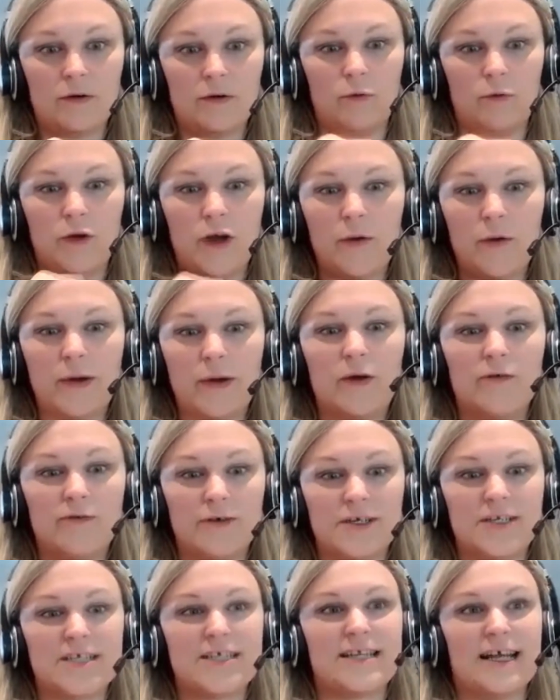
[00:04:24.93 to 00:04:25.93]
or knowing or
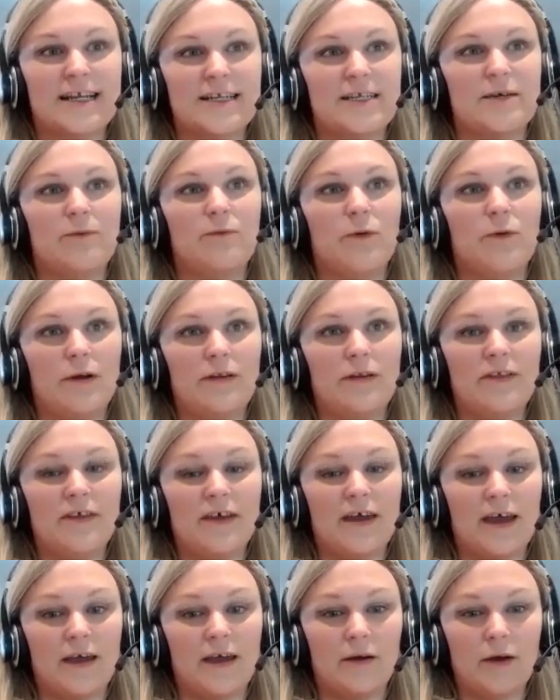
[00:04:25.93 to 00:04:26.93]
understanding one
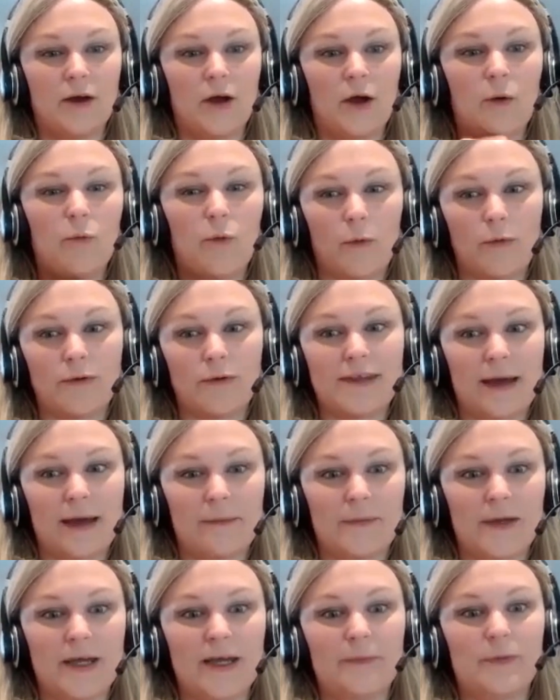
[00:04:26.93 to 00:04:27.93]
thing what would
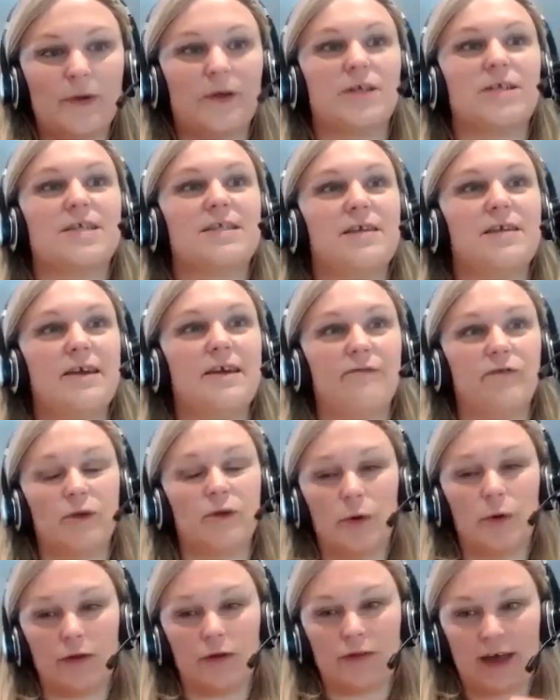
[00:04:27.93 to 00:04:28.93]
that be because if
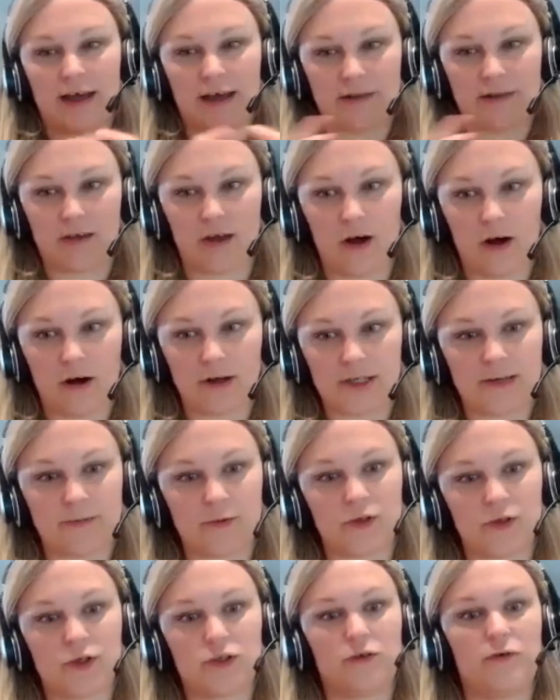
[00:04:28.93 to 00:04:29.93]
you put that at the heart of
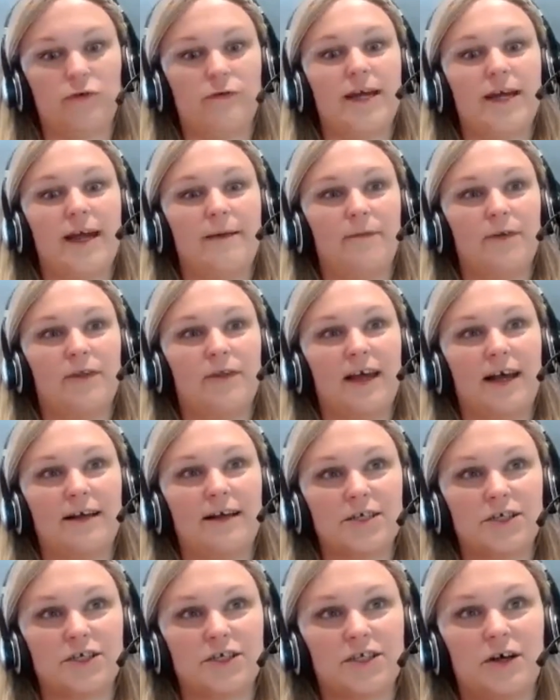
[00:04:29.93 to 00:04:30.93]
your story everything
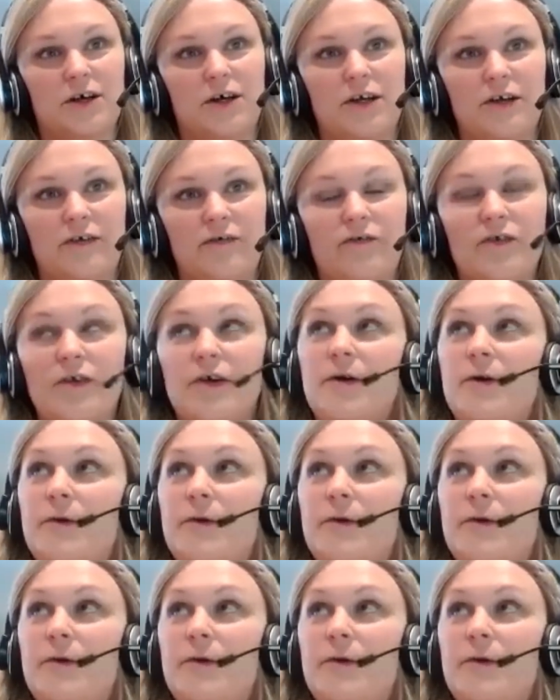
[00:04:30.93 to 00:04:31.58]
else just kind of